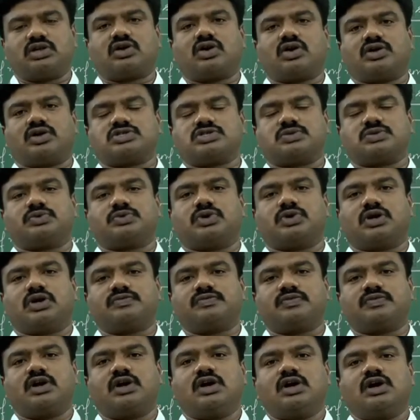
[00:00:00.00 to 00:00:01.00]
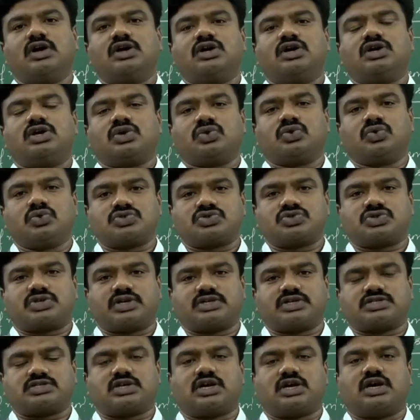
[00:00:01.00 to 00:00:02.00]
the concept of true
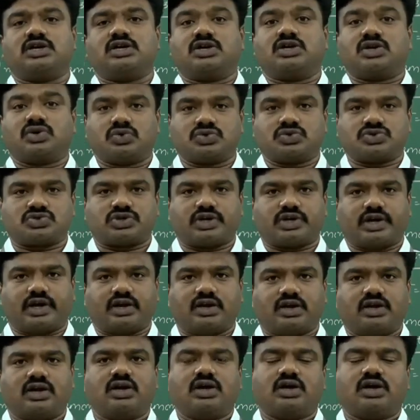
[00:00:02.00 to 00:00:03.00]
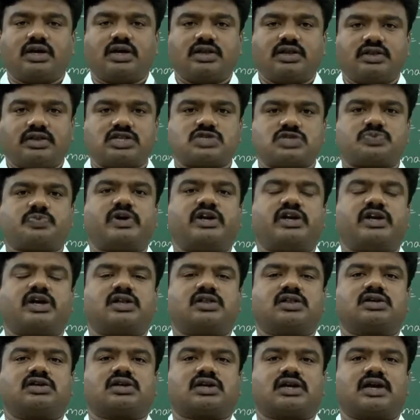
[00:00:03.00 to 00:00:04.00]
stress and true strain. In this
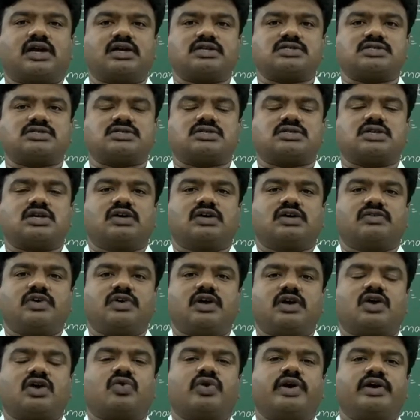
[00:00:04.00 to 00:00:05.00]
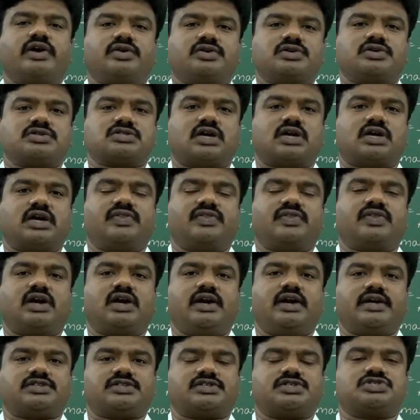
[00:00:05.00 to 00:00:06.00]
particular class, we are going to study the
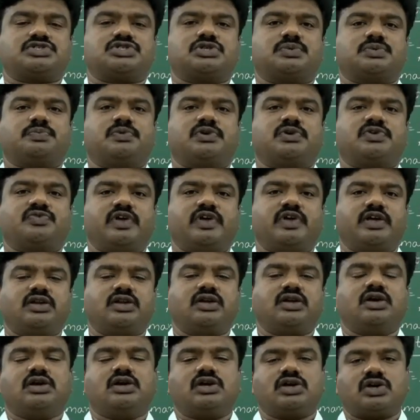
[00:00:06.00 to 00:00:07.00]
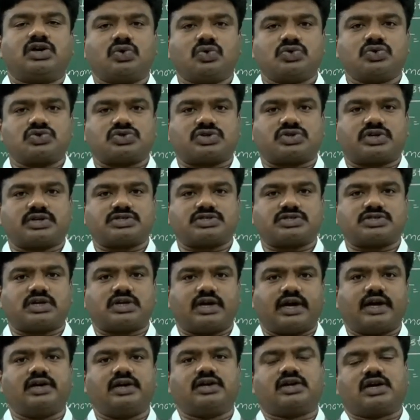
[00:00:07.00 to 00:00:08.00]
relationship between true
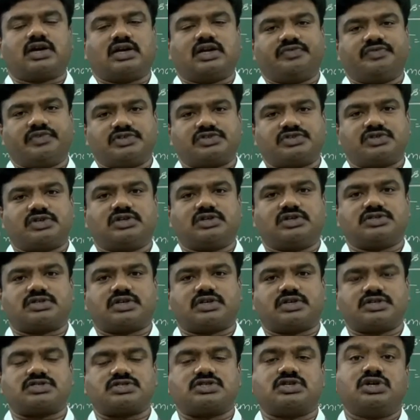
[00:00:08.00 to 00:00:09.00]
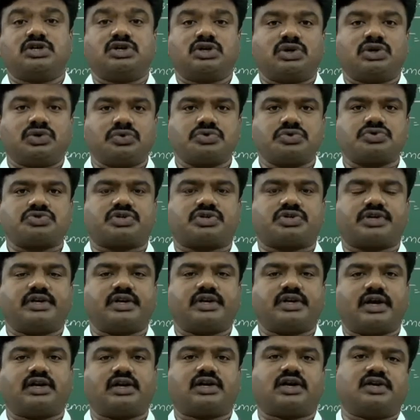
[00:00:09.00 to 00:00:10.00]
stress and conventional stress, true
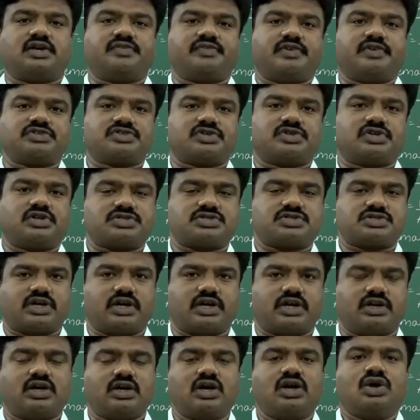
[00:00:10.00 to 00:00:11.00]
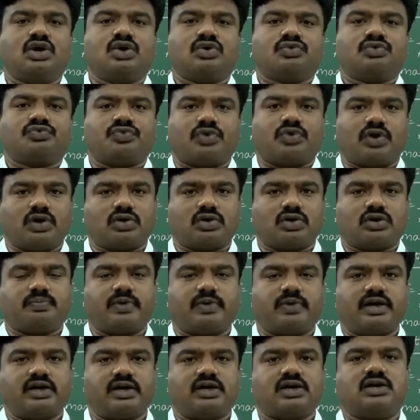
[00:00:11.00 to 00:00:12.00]
strain and conventional strain. Followed
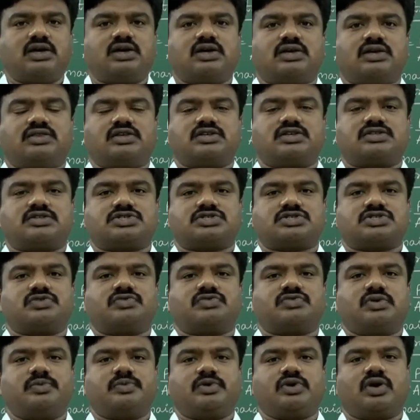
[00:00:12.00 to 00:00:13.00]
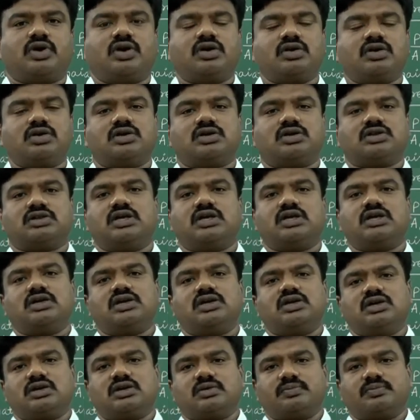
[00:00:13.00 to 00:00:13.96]
by the session will be on the